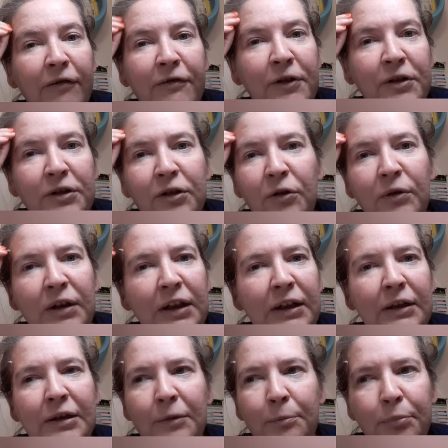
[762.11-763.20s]
There's no need
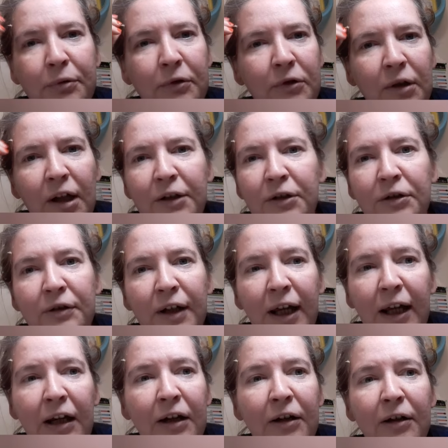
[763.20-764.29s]
to pull on your
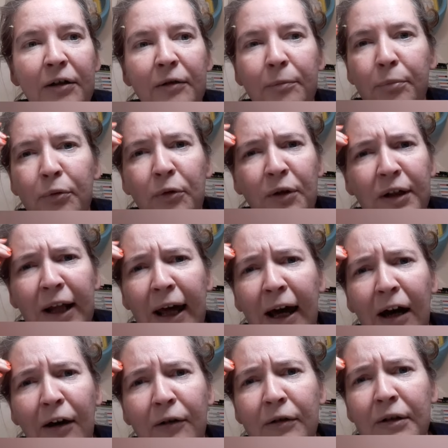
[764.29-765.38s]
hair or pull it
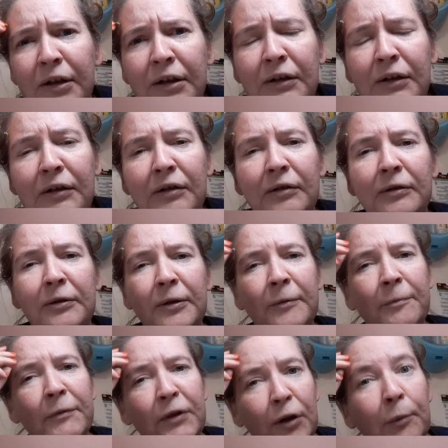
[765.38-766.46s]
out, or
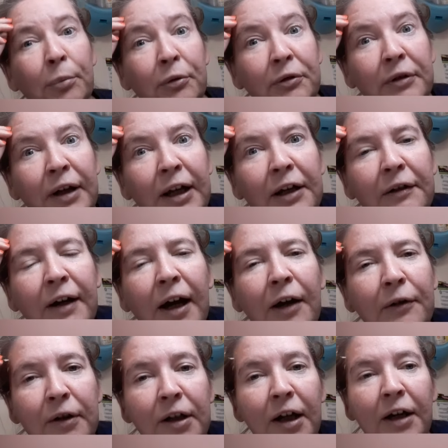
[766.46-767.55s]
pull your hair out
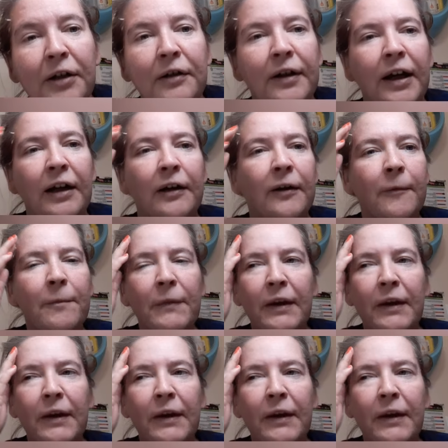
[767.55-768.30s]
or cut your hair.